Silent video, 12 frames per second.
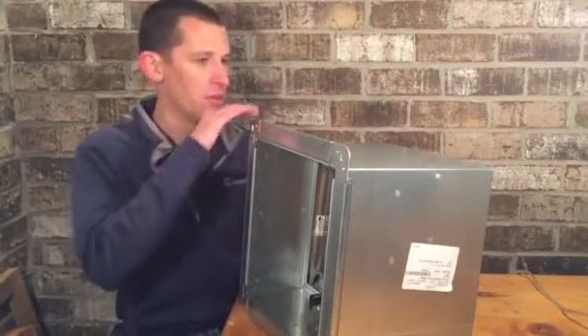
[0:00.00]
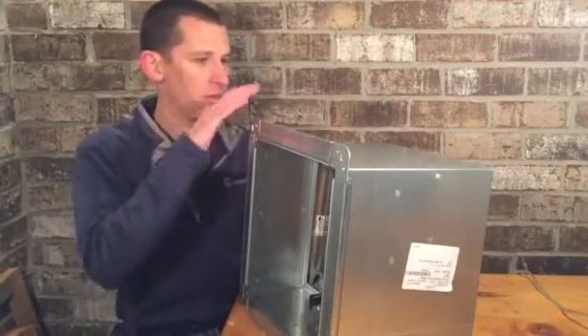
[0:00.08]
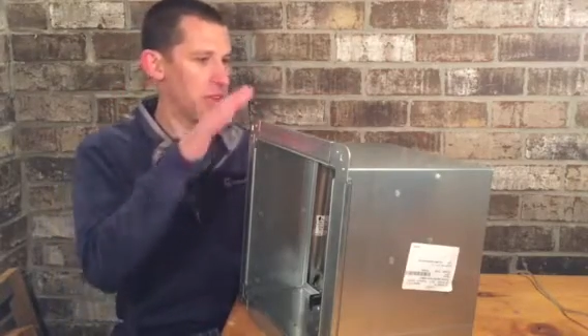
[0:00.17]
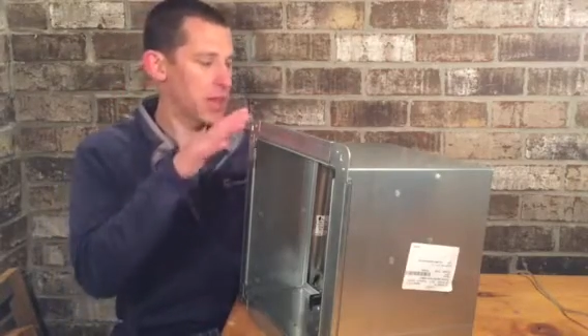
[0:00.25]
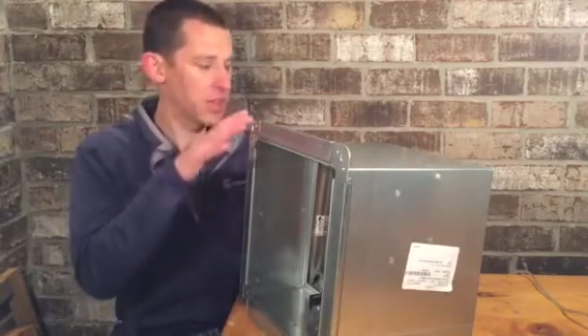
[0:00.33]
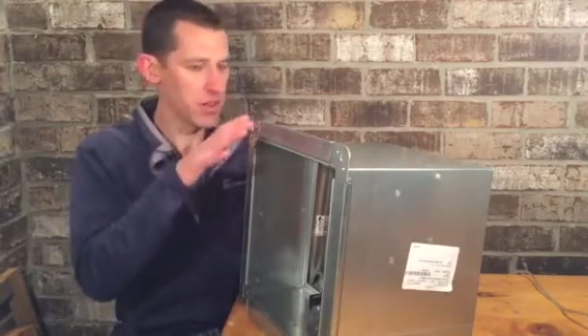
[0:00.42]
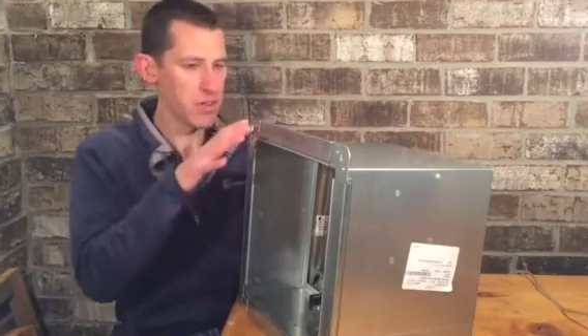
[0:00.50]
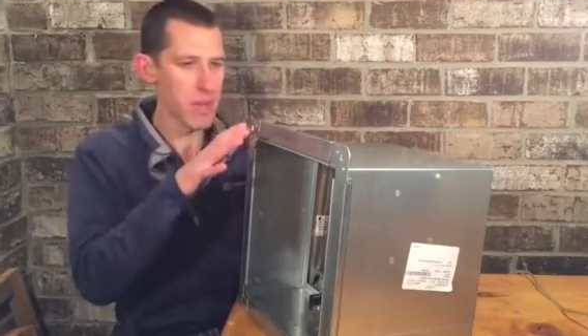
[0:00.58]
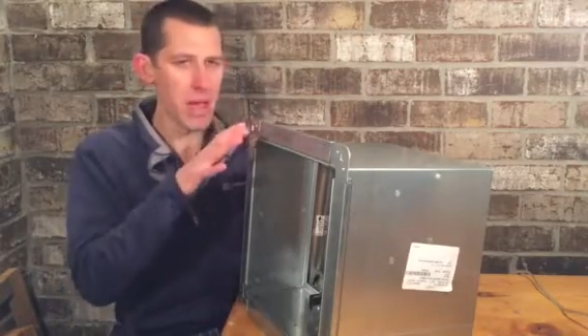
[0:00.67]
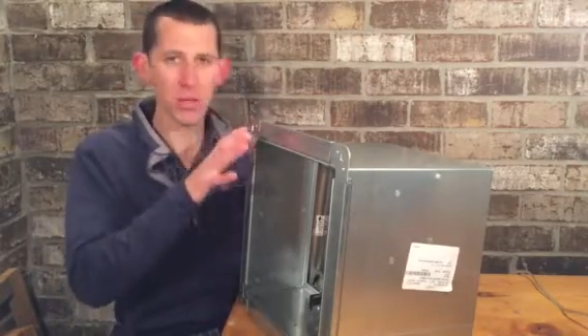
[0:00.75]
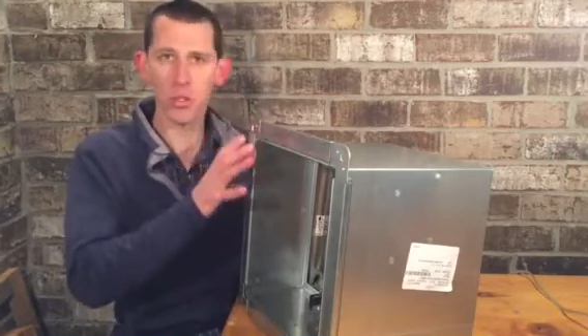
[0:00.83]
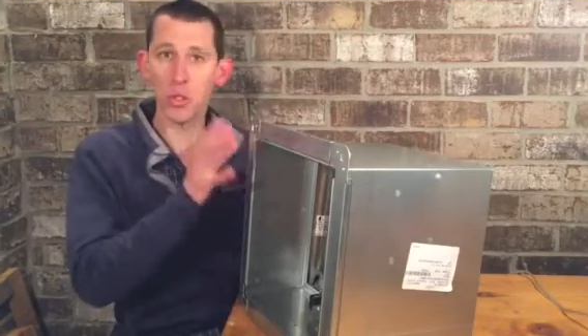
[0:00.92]
factory
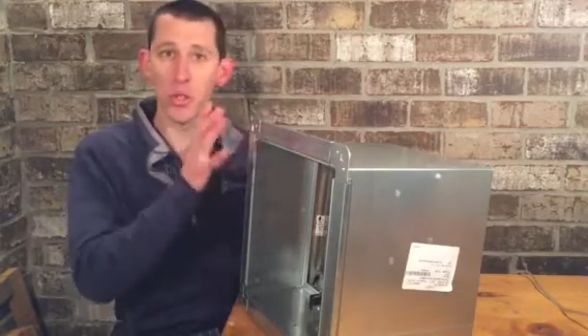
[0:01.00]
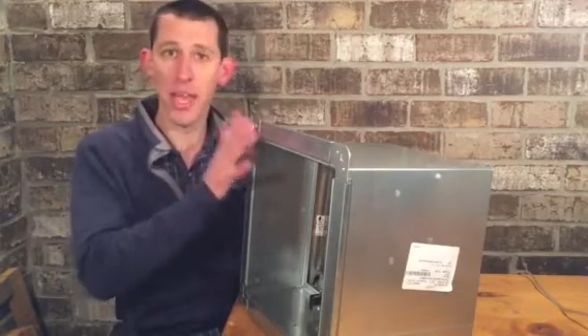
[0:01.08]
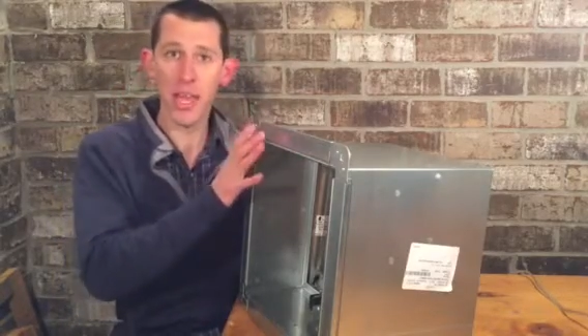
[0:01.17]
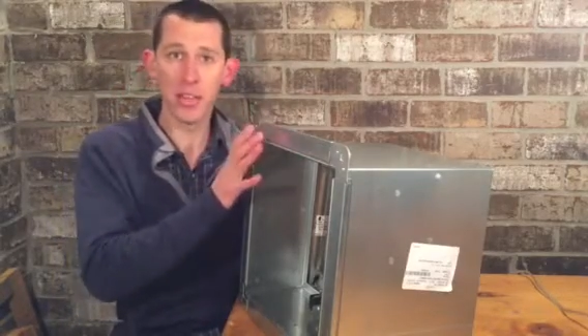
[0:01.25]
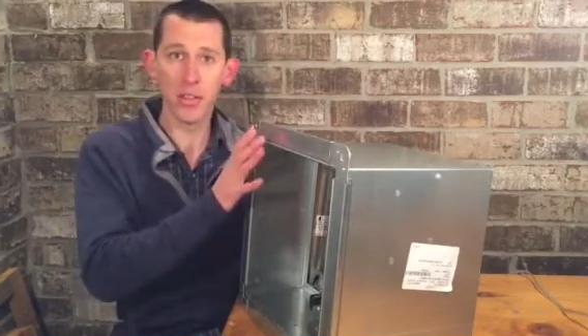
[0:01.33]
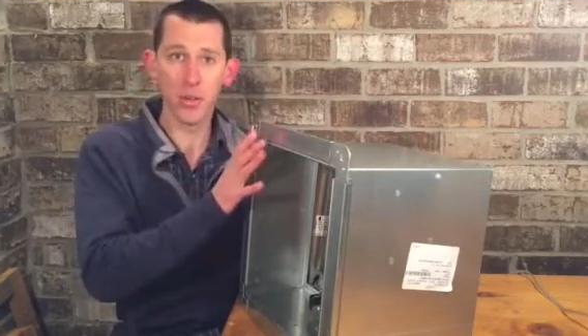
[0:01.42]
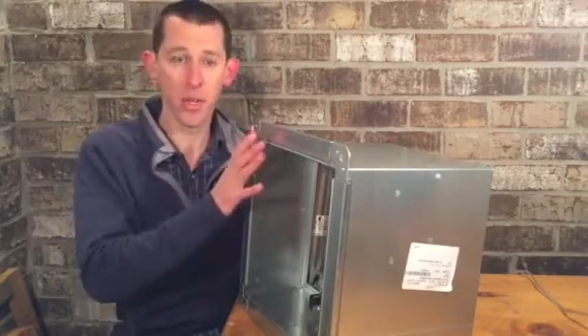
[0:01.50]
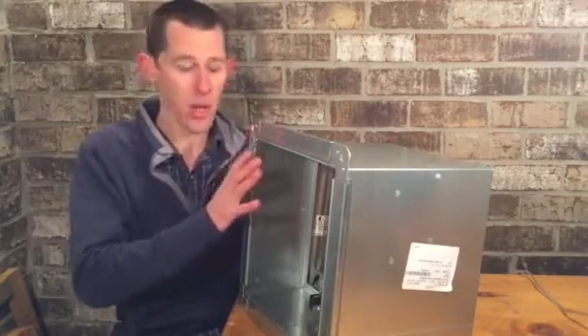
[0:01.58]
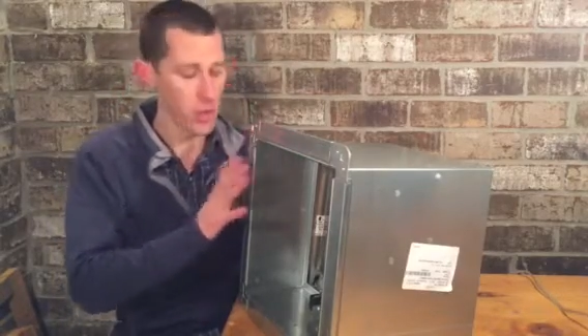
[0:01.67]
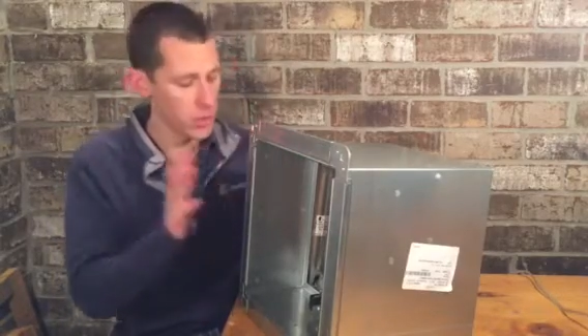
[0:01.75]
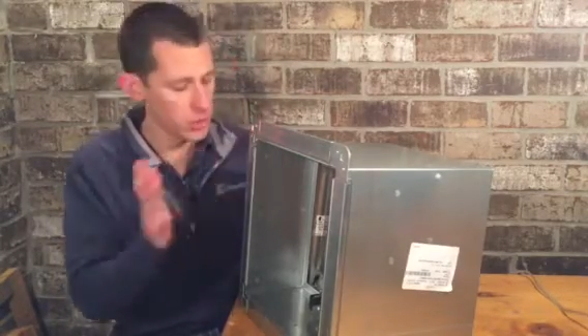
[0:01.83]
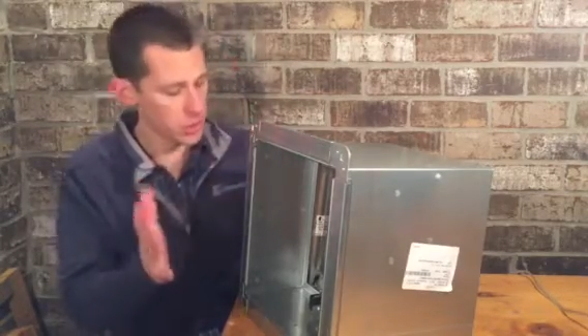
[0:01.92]
mount, you can do
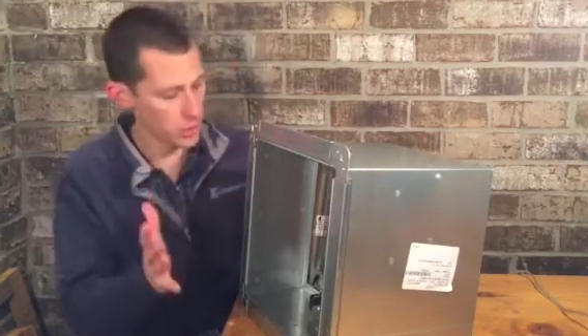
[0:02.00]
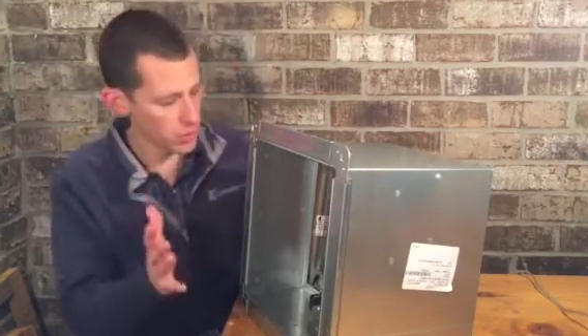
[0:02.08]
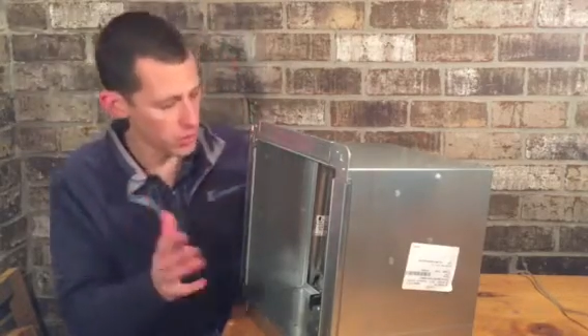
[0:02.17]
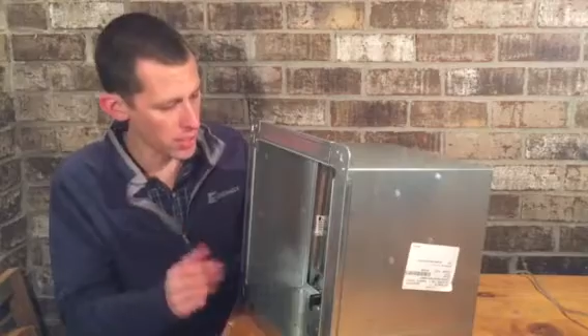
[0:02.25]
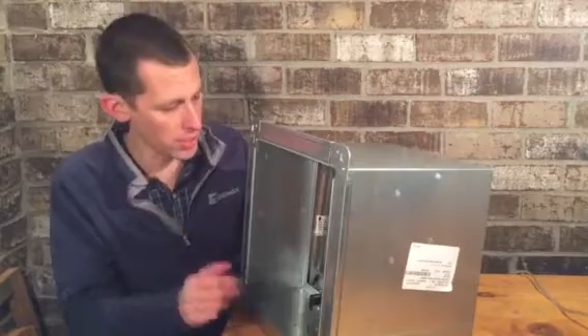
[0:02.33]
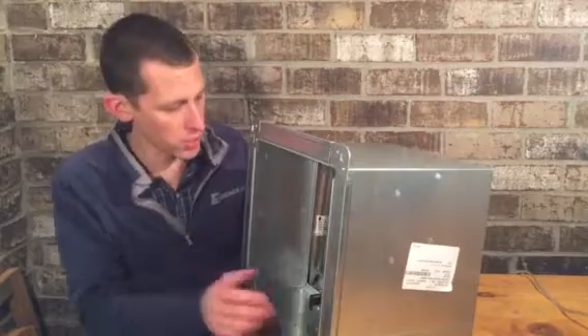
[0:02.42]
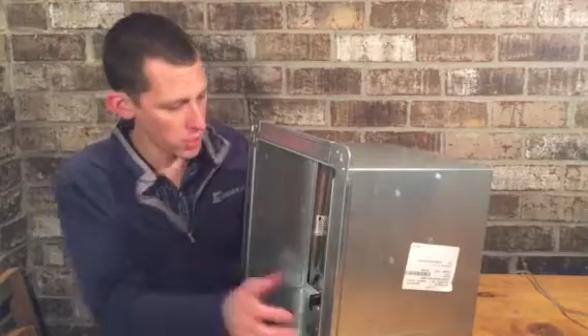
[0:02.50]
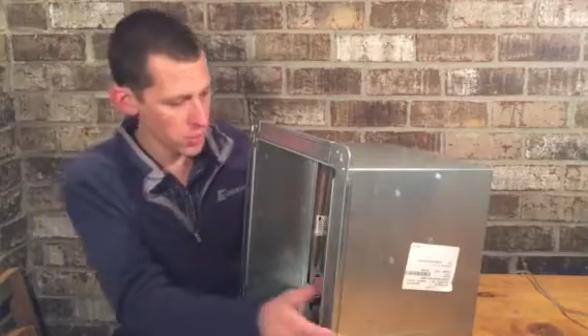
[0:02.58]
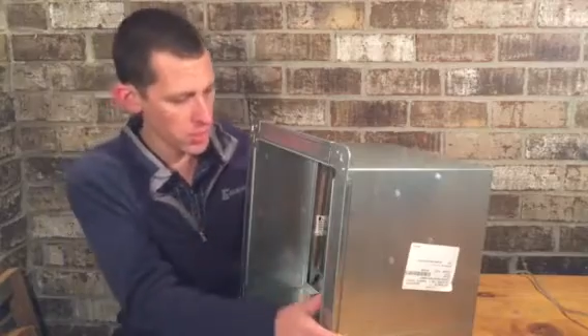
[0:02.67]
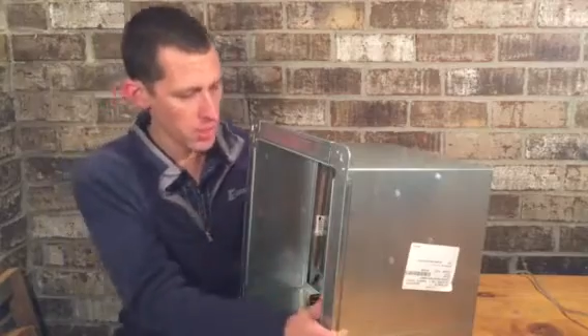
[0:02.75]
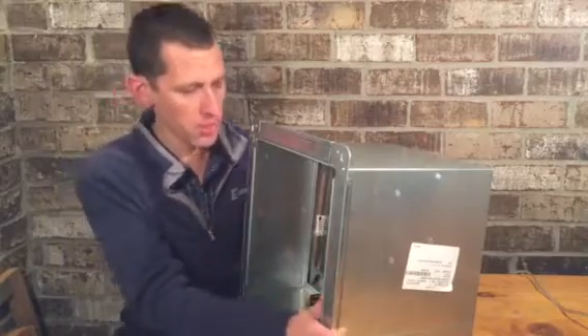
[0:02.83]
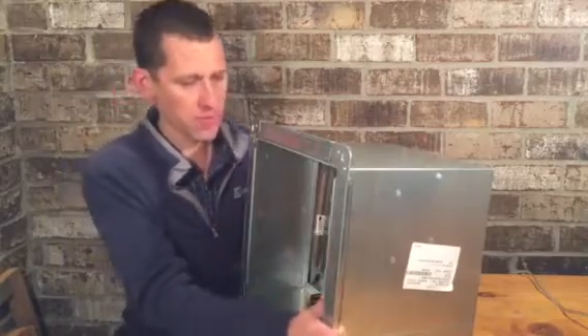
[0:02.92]
those. You can do
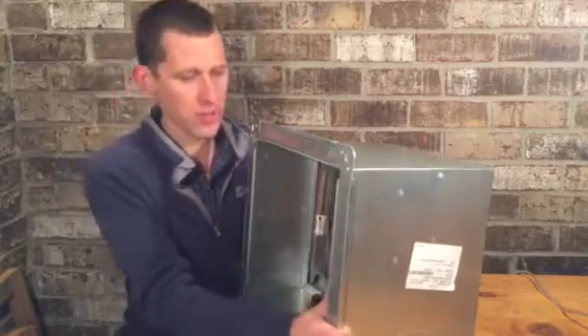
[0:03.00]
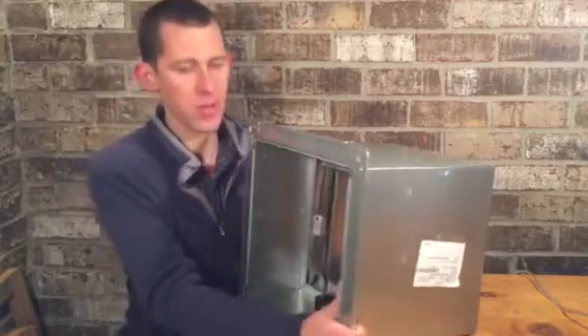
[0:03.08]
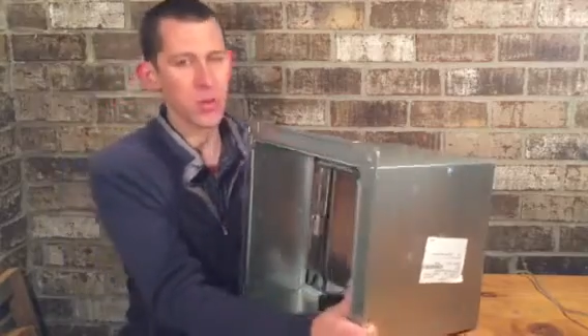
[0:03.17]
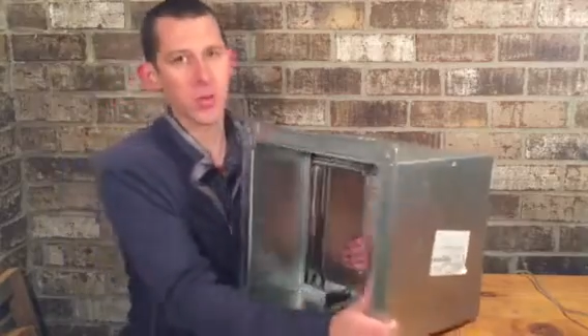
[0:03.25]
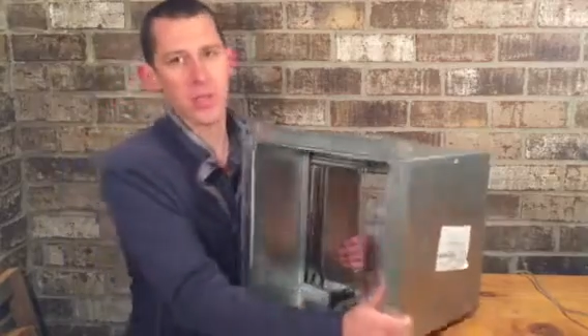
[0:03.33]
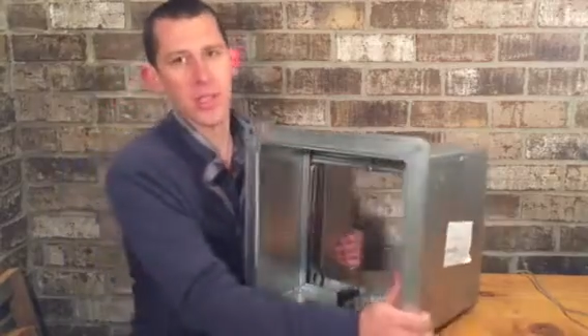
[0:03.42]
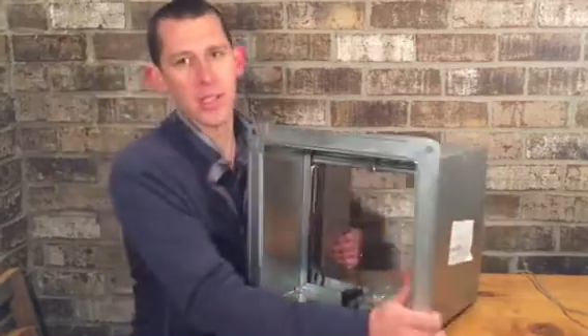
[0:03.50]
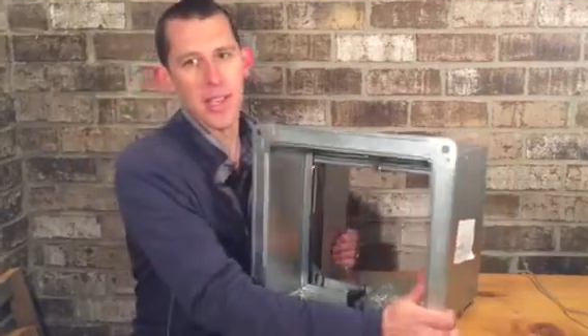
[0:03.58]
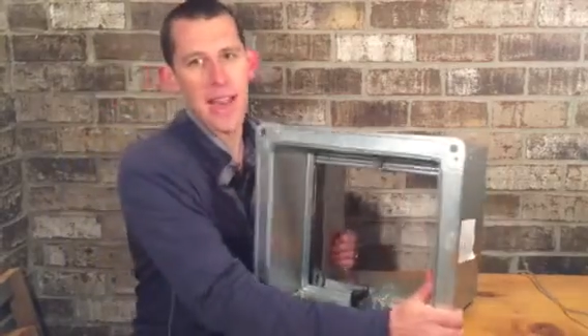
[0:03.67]
them in the field.